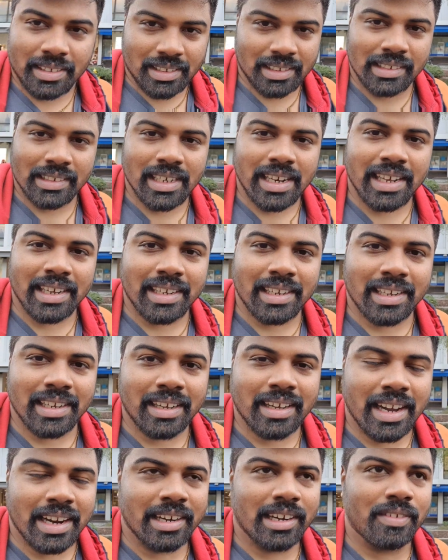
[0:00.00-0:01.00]
It's like a
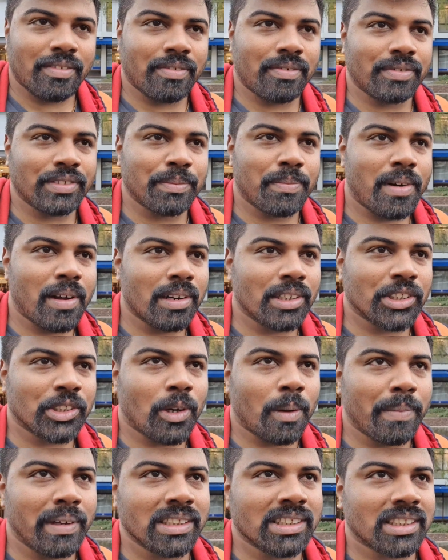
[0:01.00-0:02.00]
kind of small
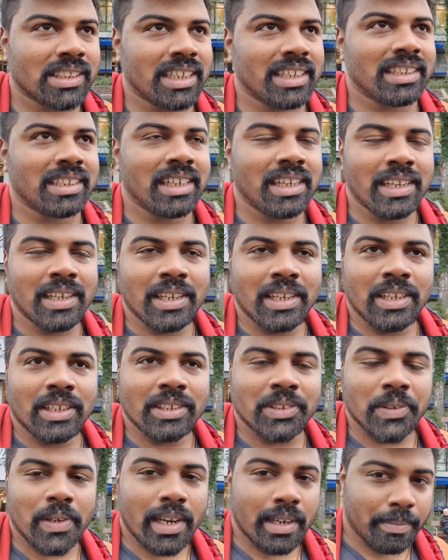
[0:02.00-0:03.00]
shopping street.
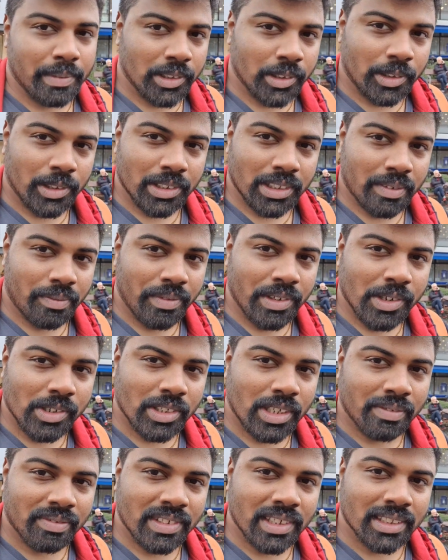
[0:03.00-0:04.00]
So let me show you some views
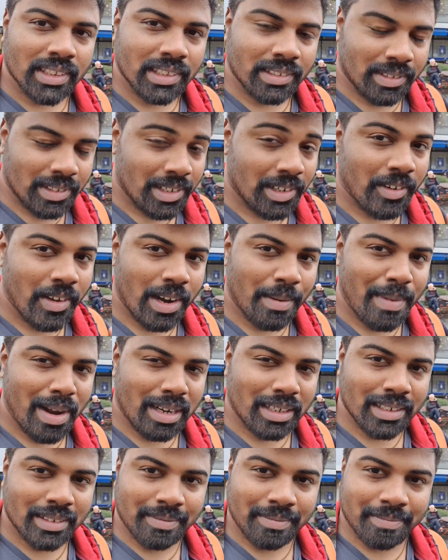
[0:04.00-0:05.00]
of this Neuer Markt.